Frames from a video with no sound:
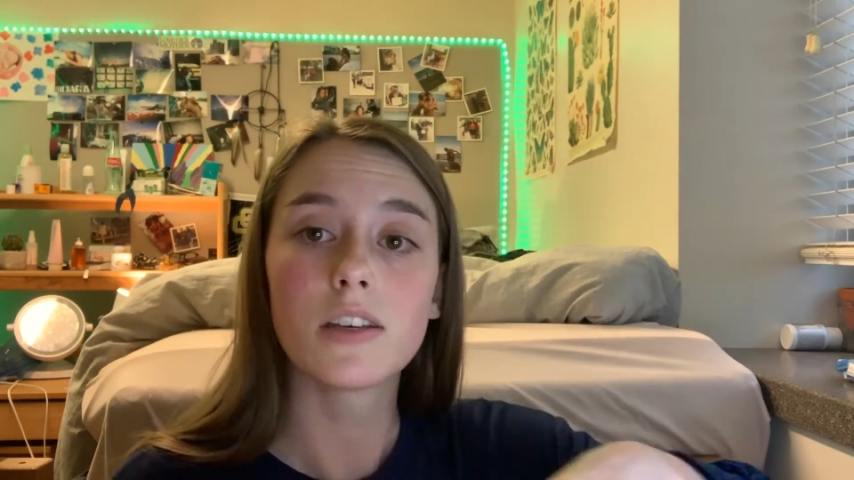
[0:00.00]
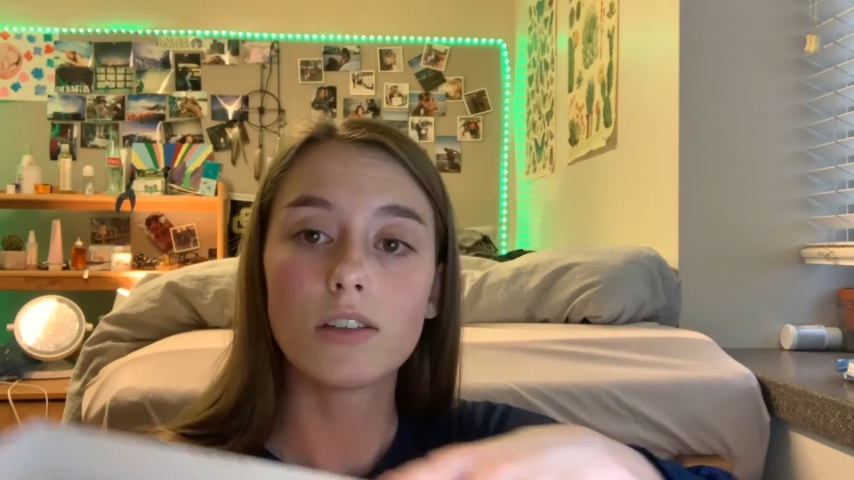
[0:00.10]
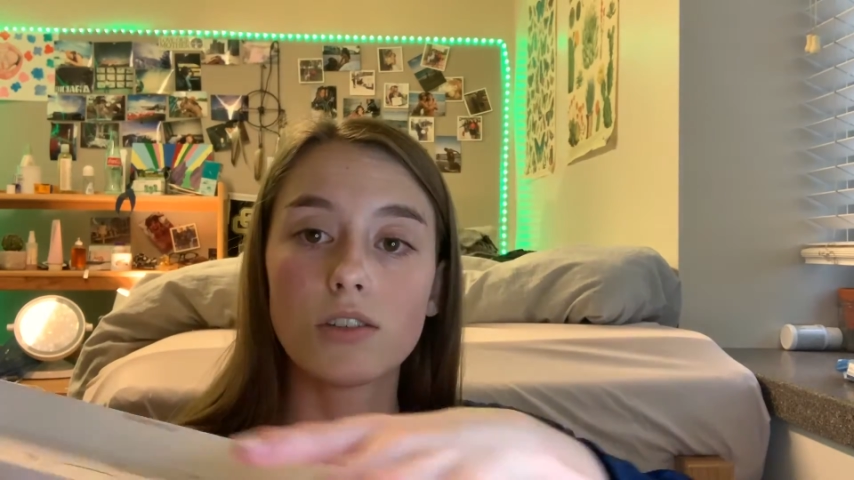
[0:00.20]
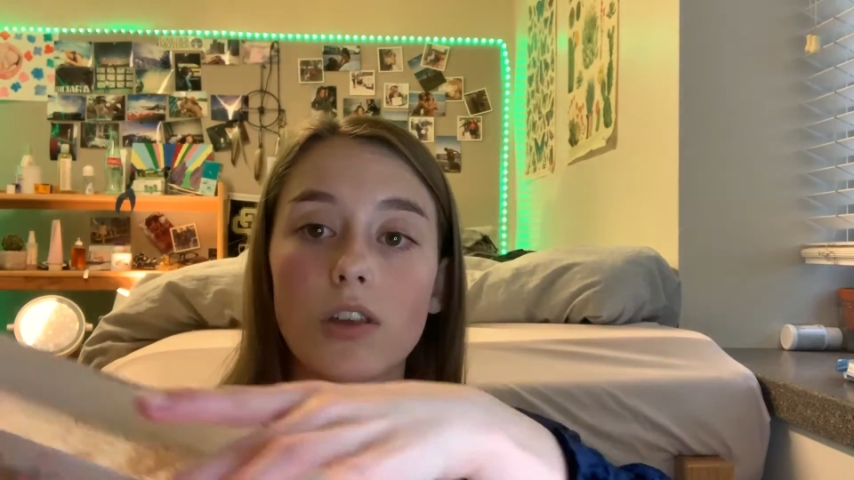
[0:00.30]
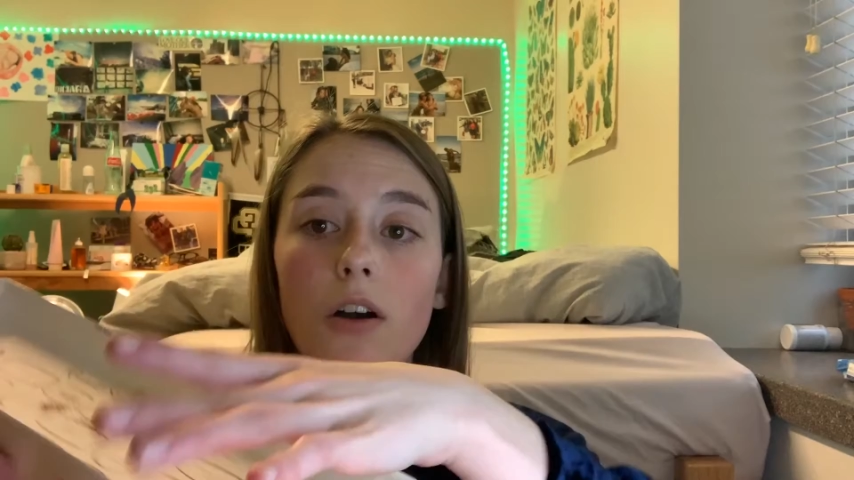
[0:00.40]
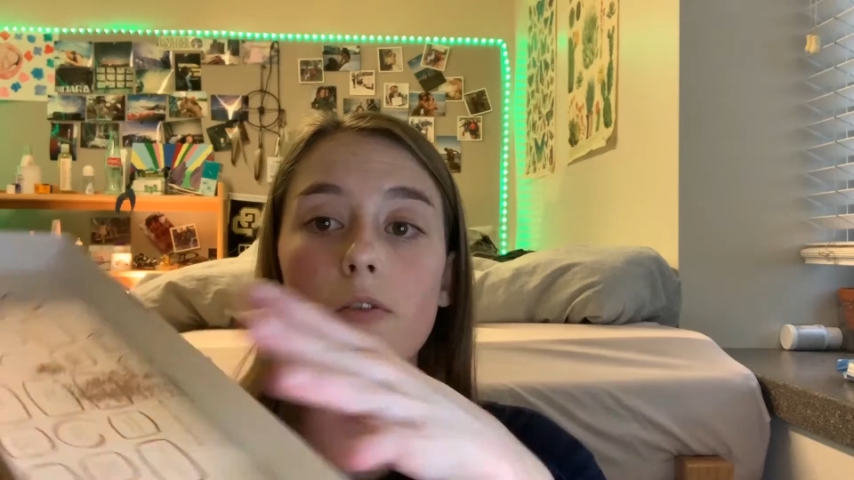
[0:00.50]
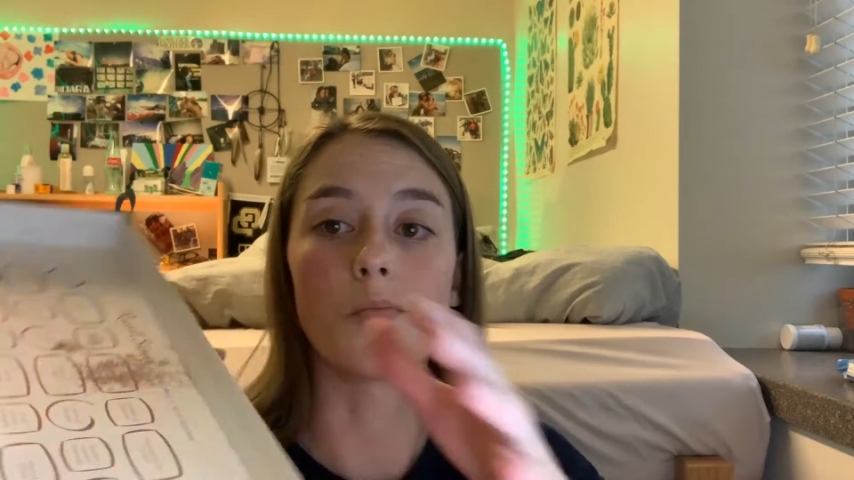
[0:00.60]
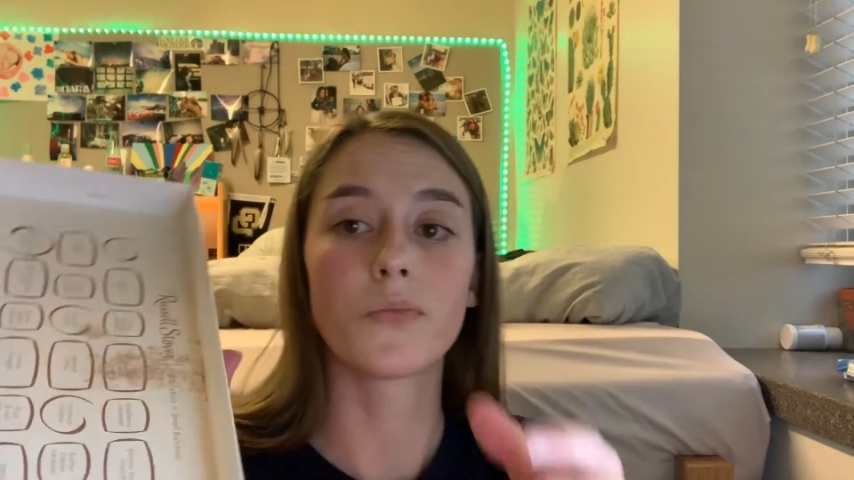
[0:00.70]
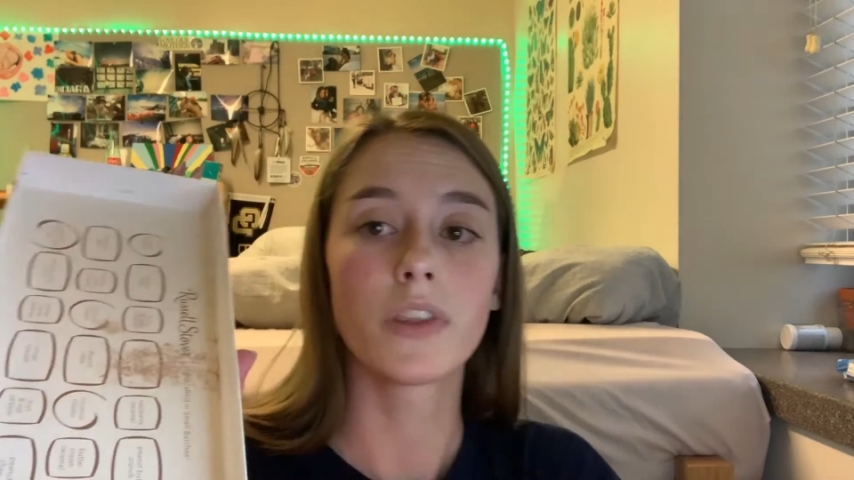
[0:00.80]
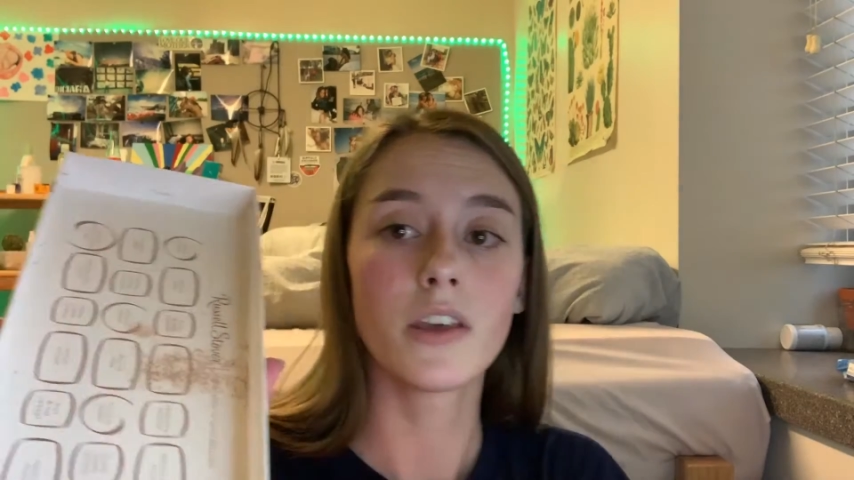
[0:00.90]
So
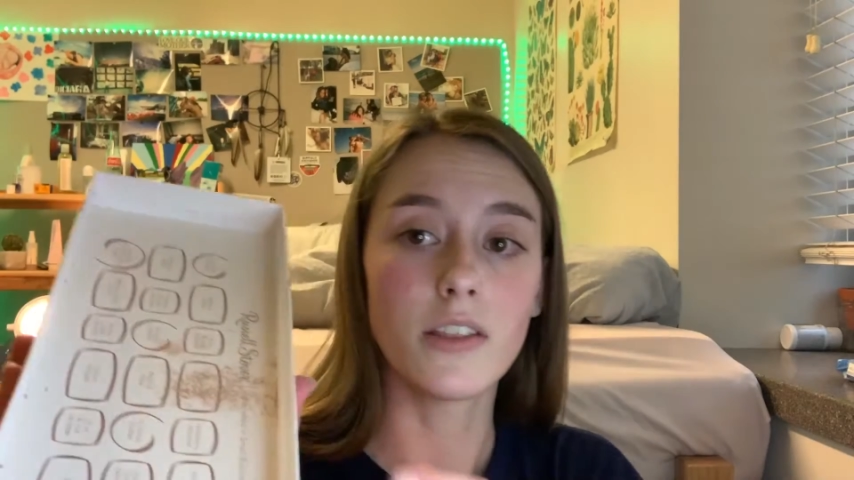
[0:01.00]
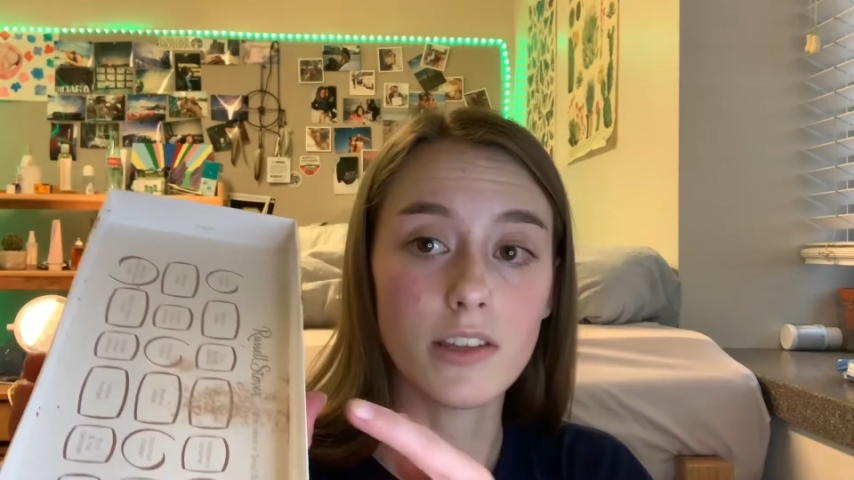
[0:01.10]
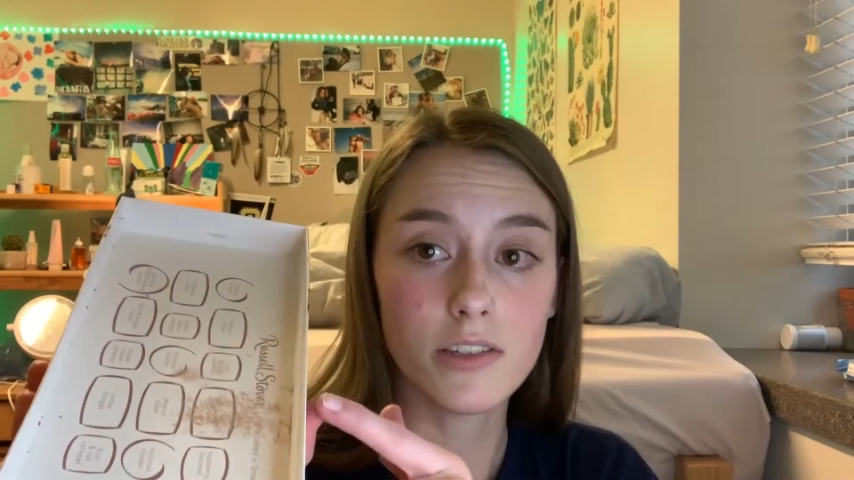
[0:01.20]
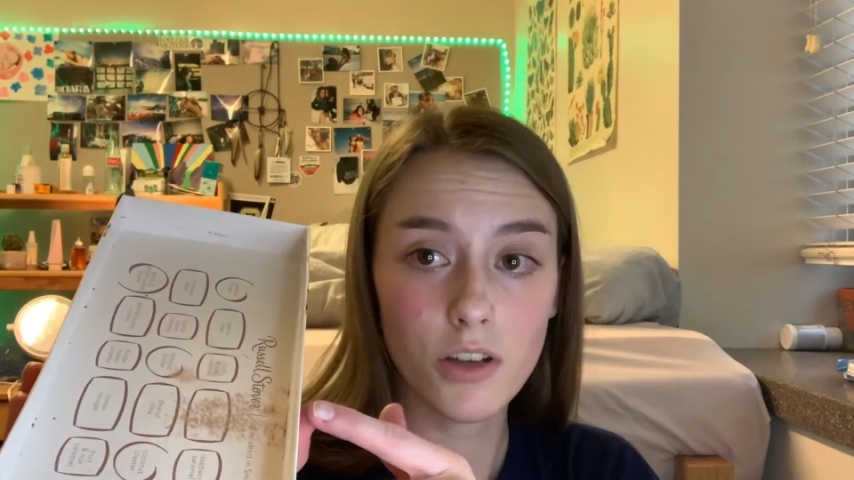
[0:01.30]
this is